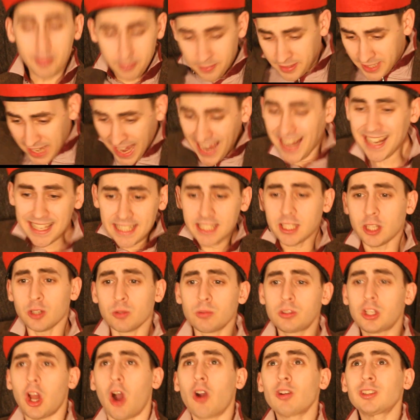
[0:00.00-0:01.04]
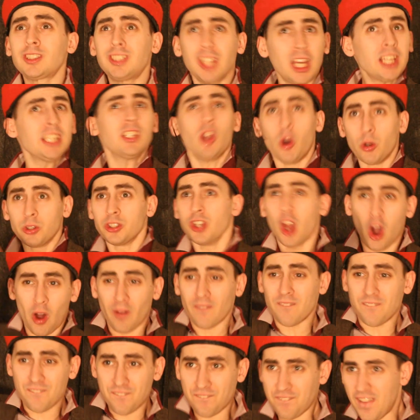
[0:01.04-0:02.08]
I'm telling you, Doctor, you're
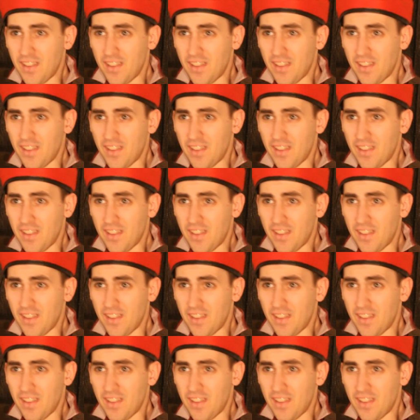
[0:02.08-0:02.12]
not